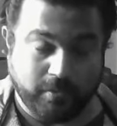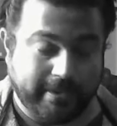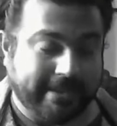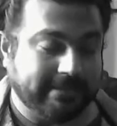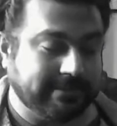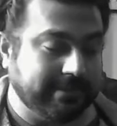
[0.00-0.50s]

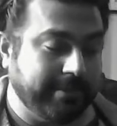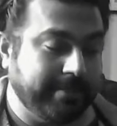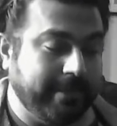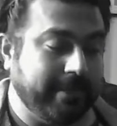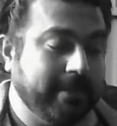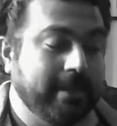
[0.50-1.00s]
is going to
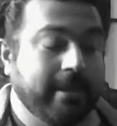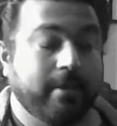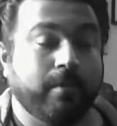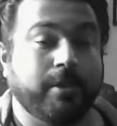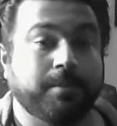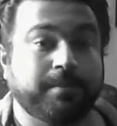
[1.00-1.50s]
be,
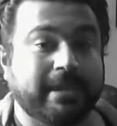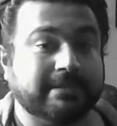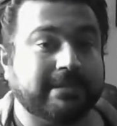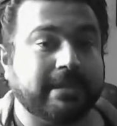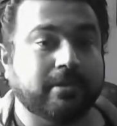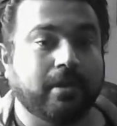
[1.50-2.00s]
when you play
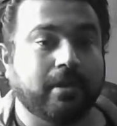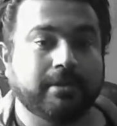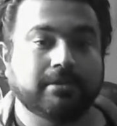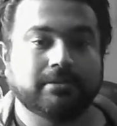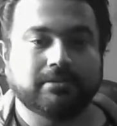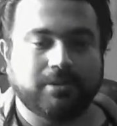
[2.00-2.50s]
C chord,
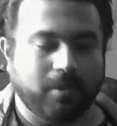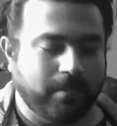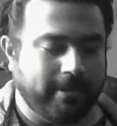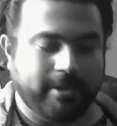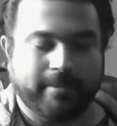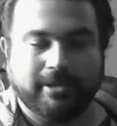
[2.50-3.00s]
don't
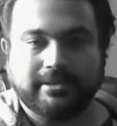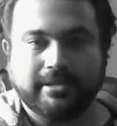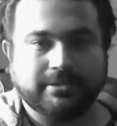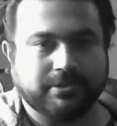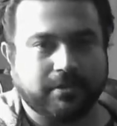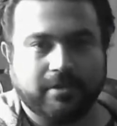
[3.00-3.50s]
worry about
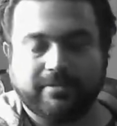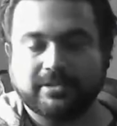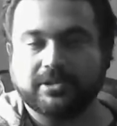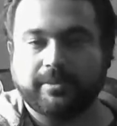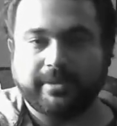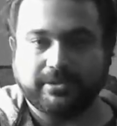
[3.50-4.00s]
these two if
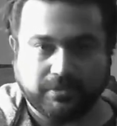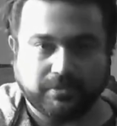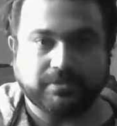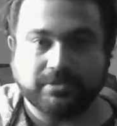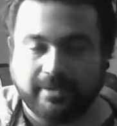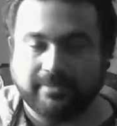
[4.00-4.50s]
it's going to be
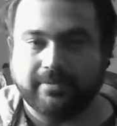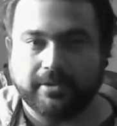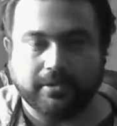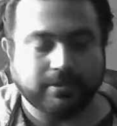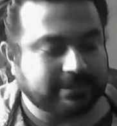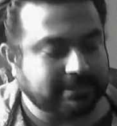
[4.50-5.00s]
too tough for
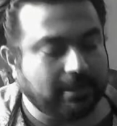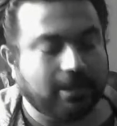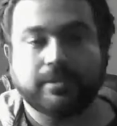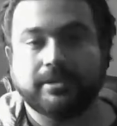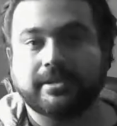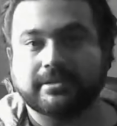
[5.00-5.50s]
you. You
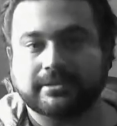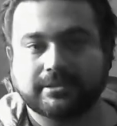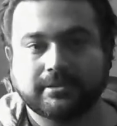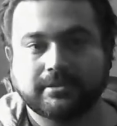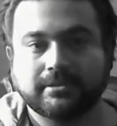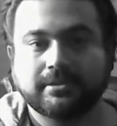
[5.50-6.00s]
start with
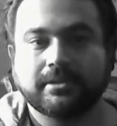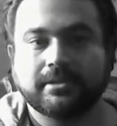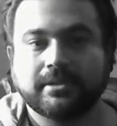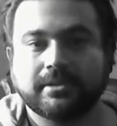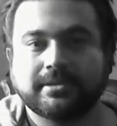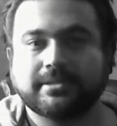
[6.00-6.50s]
this.
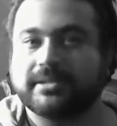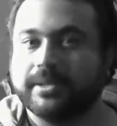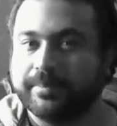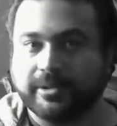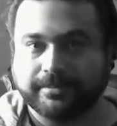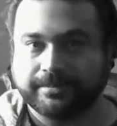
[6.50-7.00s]

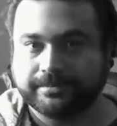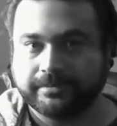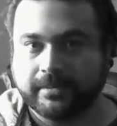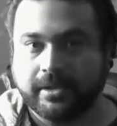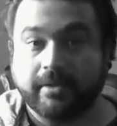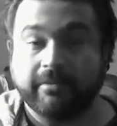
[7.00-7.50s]
Simple.
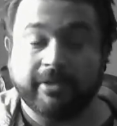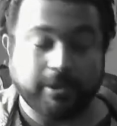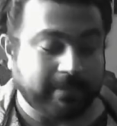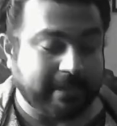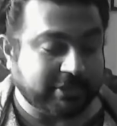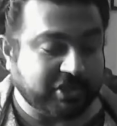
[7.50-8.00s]
When
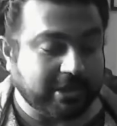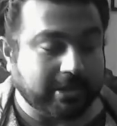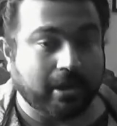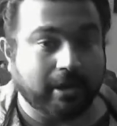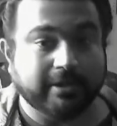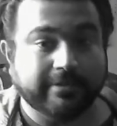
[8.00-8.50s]
you play G
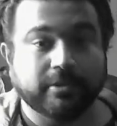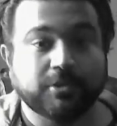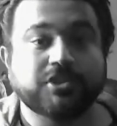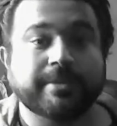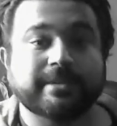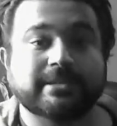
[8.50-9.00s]
chord, the full
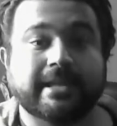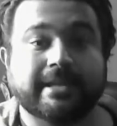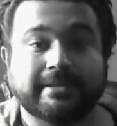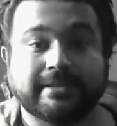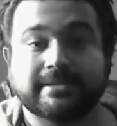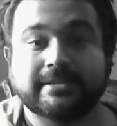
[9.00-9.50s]
shape is
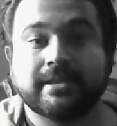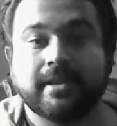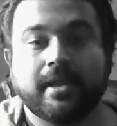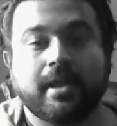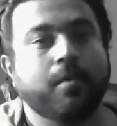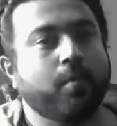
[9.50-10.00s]
like this,
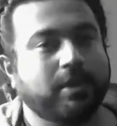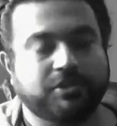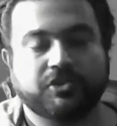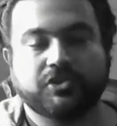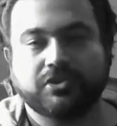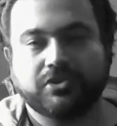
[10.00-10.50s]

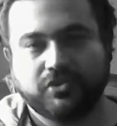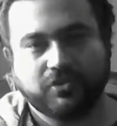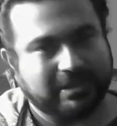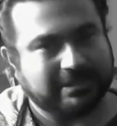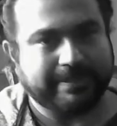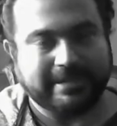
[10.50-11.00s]
which,
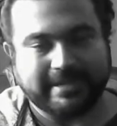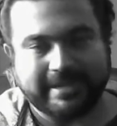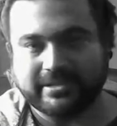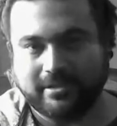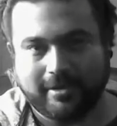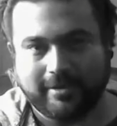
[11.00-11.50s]
trust me,
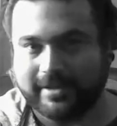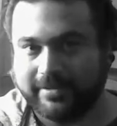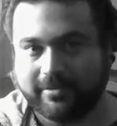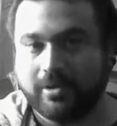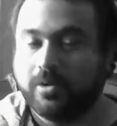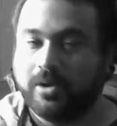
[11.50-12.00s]
takes a lot of time
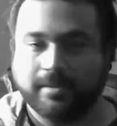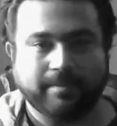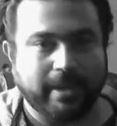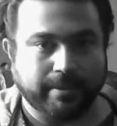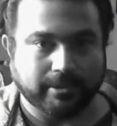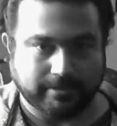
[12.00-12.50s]
for a lot of
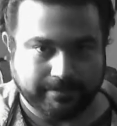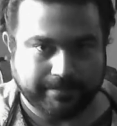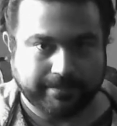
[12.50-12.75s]
people.